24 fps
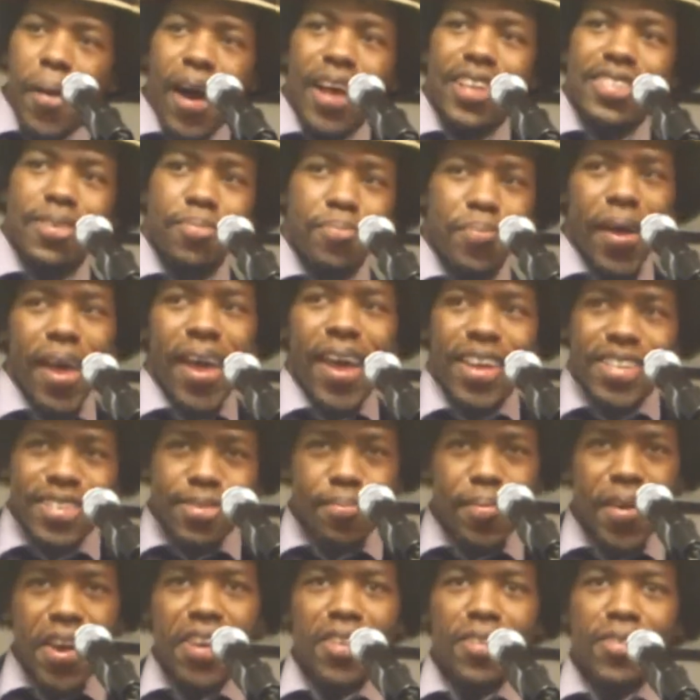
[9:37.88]
pots and pans,
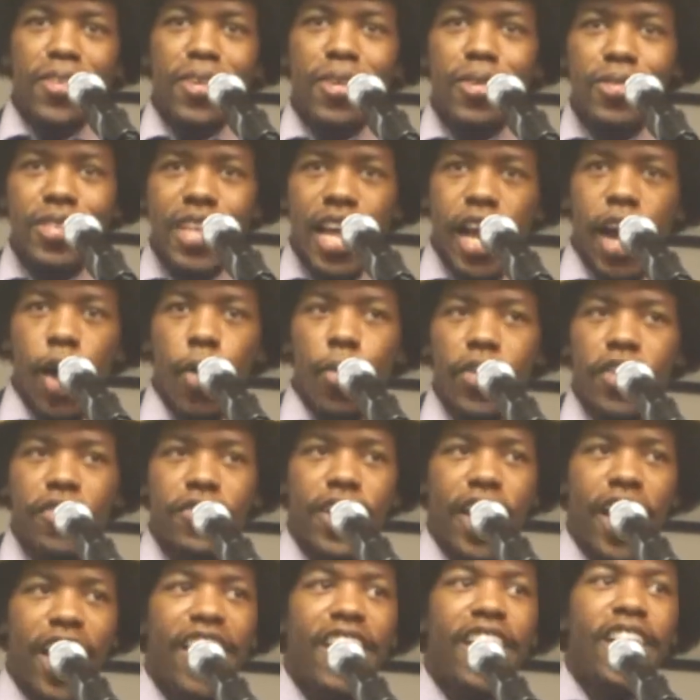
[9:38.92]
and banging on those like I would have
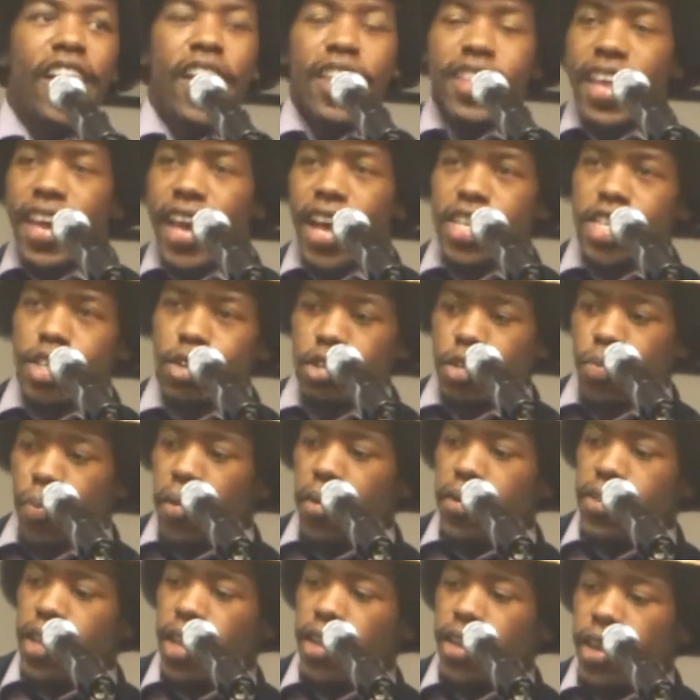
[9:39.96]
done. They got two
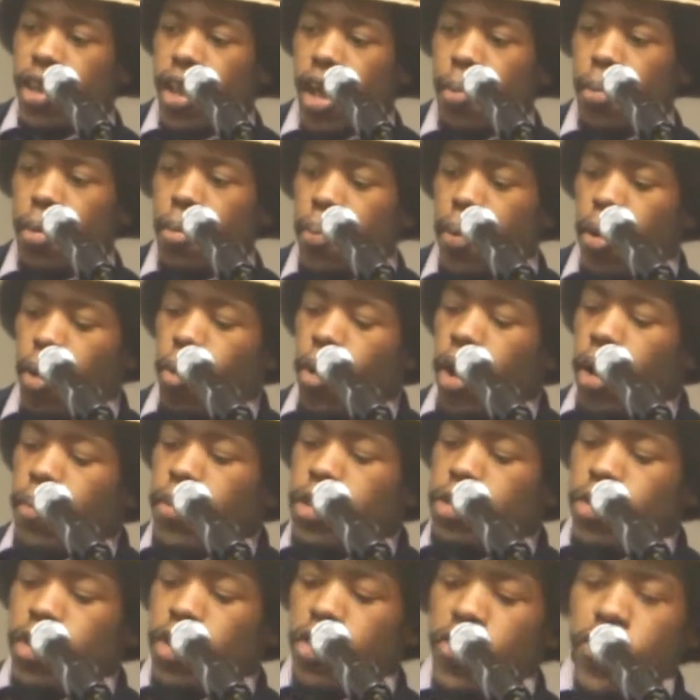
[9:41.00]
spoons out the cup and put one
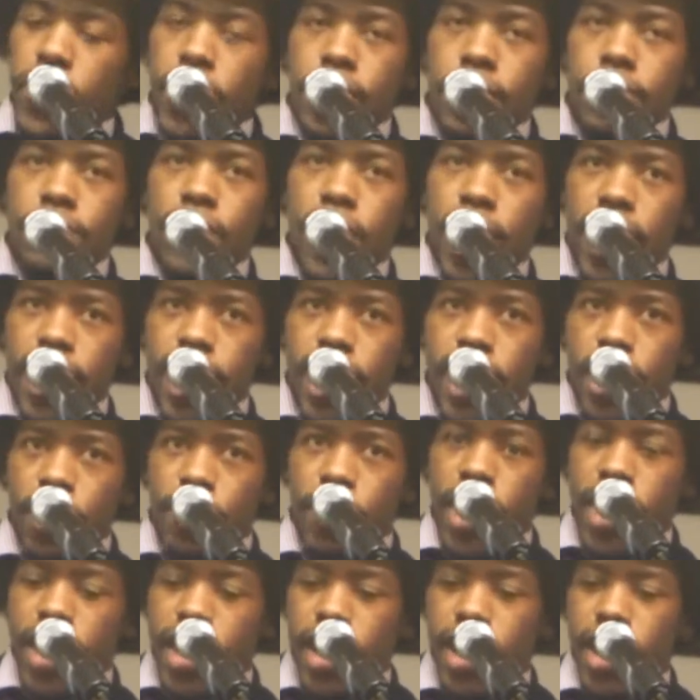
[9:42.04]
between the fingers right here,
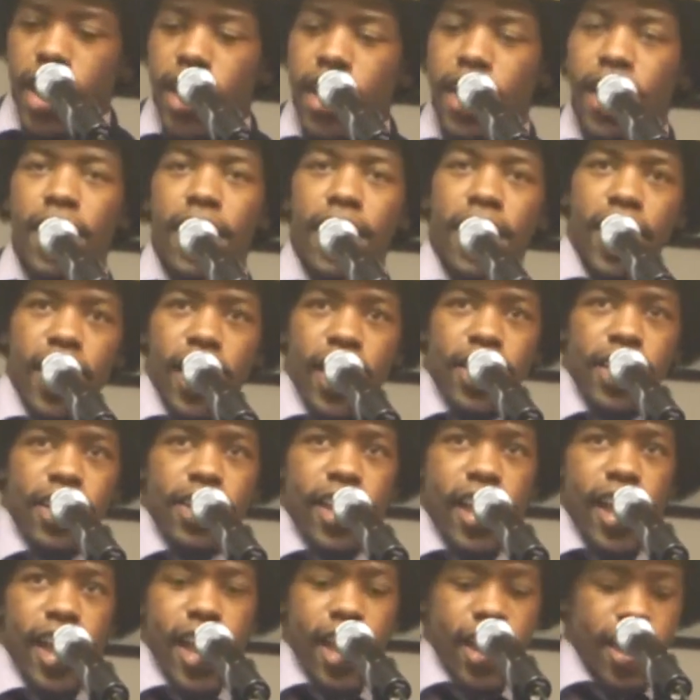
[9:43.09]
right here, hit the
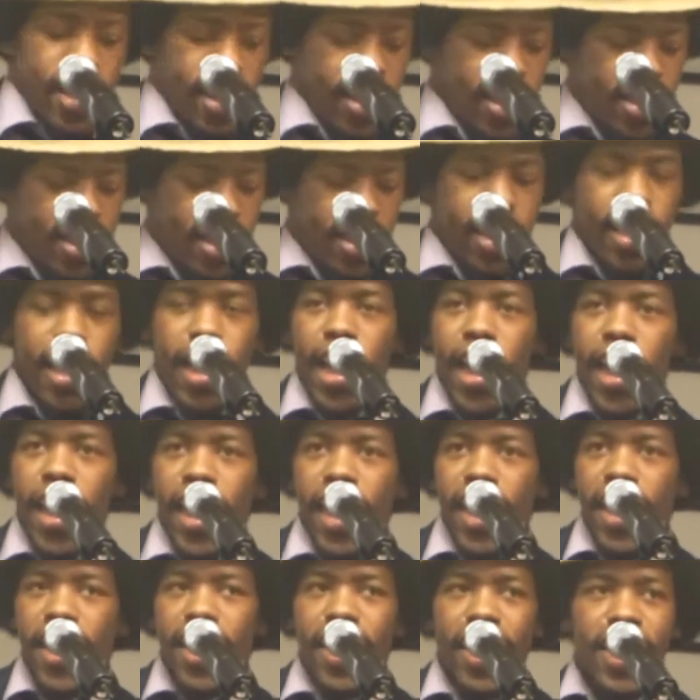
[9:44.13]
leg,
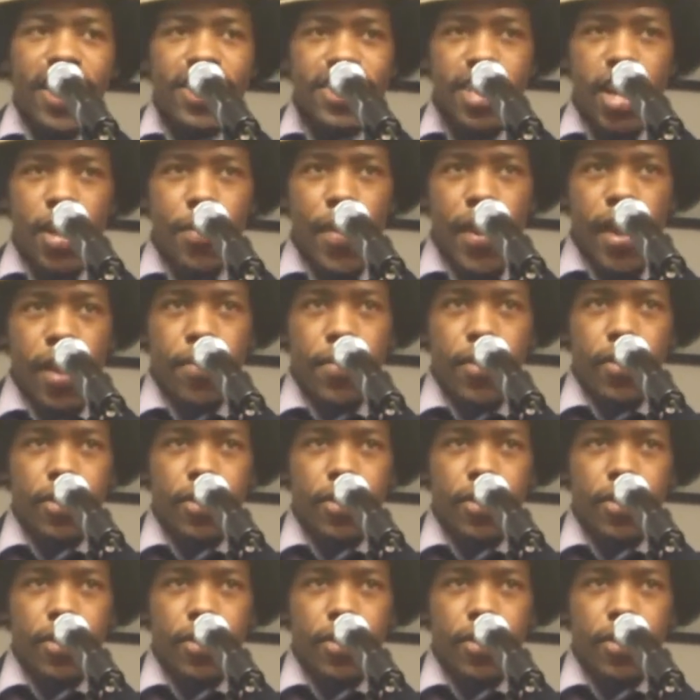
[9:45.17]
hand, and started making